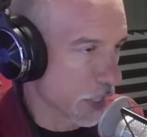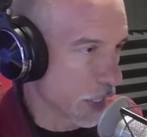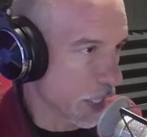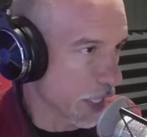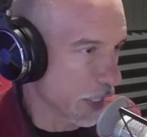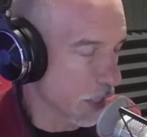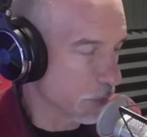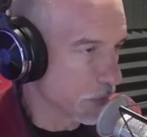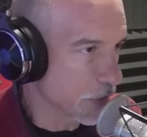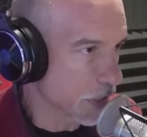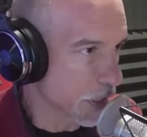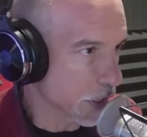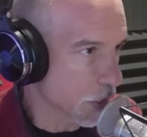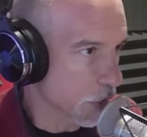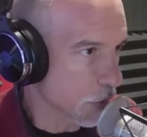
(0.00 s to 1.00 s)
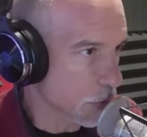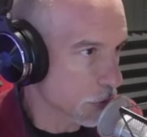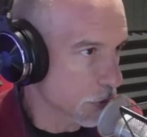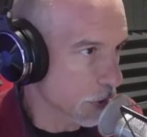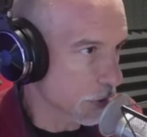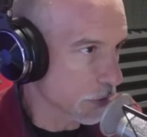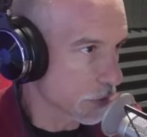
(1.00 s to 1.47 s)
I emceed
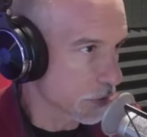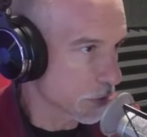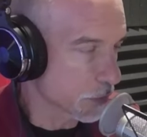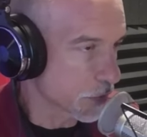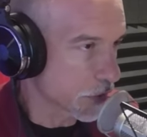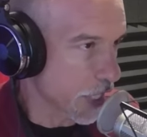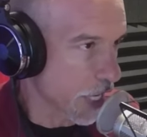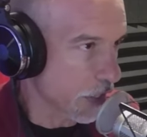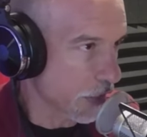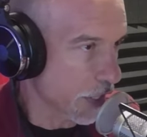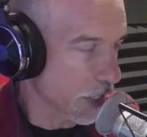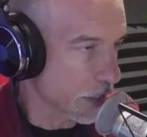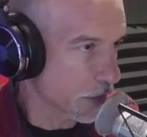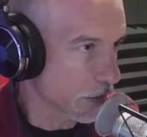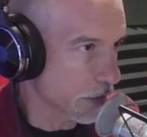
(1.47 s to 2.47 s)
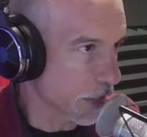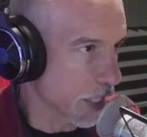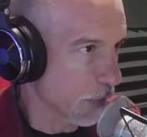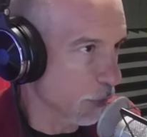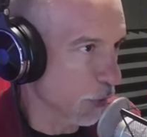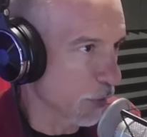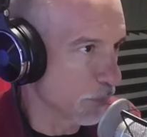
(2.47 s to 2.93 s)
those on some Saturdays, and
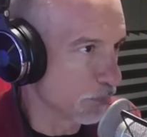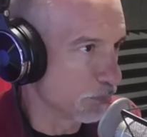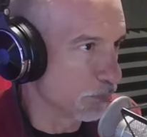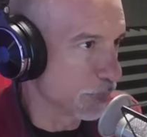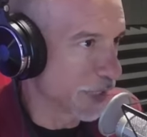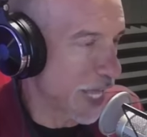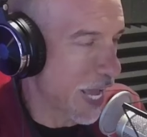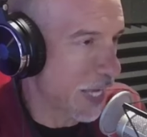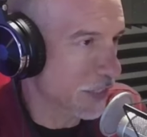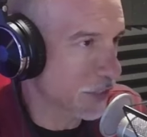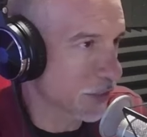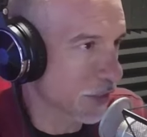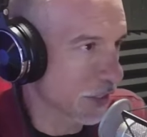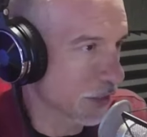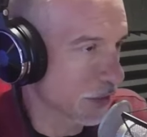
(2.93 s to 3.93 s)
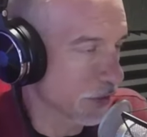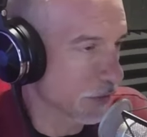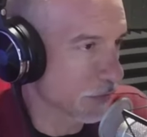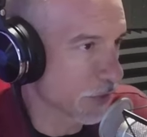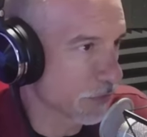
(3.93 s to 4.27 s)
they were a blast. Uh, the